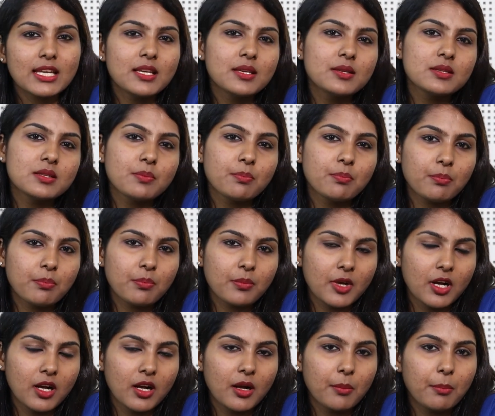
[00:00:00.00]
In
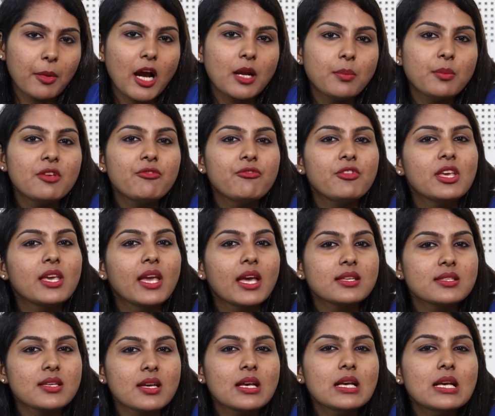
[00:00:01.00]
part B, we
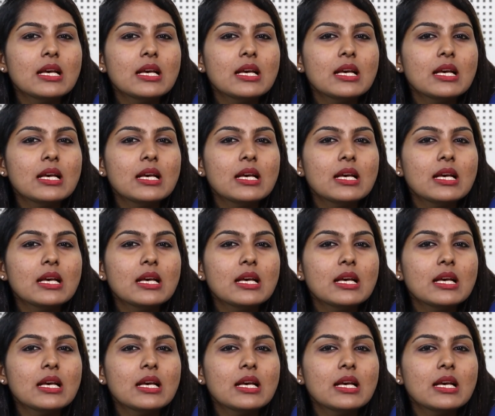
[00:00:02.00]
get